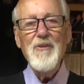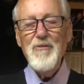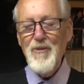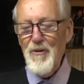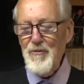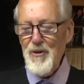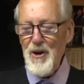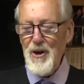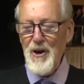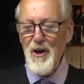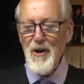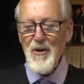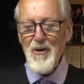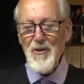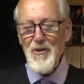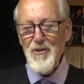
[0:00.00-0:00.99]
fifty
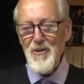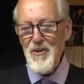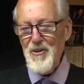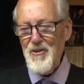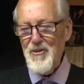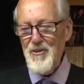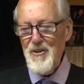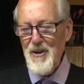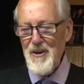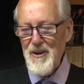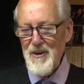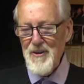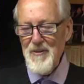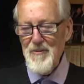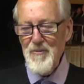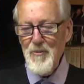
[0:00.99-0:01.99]
years, it,
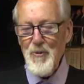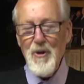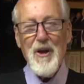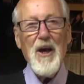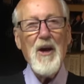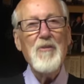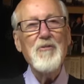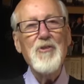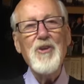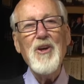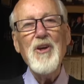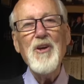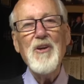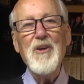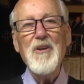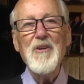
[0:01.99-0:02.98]
uh, we have
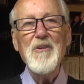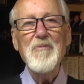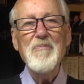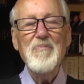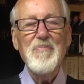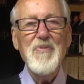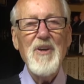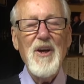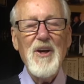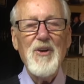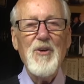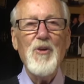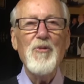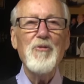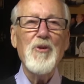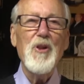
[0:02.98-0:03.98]
seen a, an
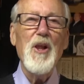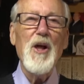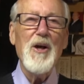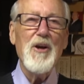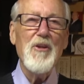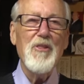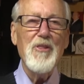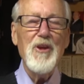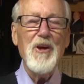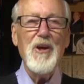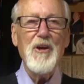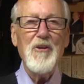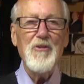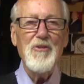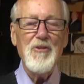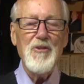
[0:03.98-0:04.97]
awful lot of
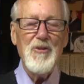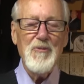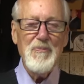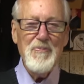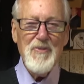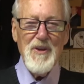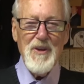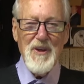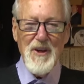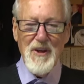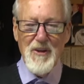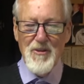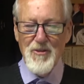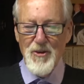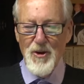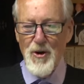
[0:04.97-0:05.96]
things.
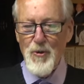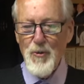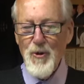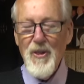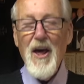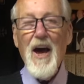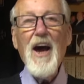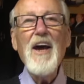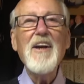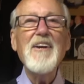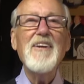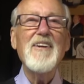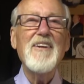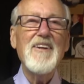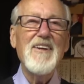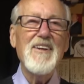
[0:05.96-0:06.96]
So with that,
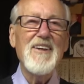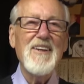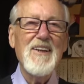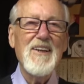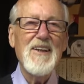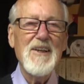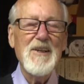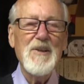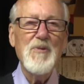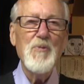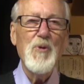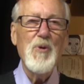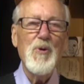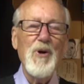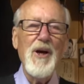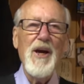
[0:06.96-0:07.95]
uh,
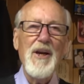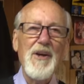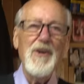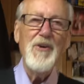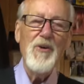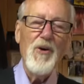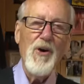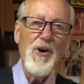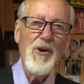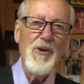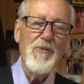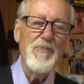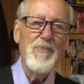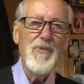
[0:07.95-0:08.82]
we'll end our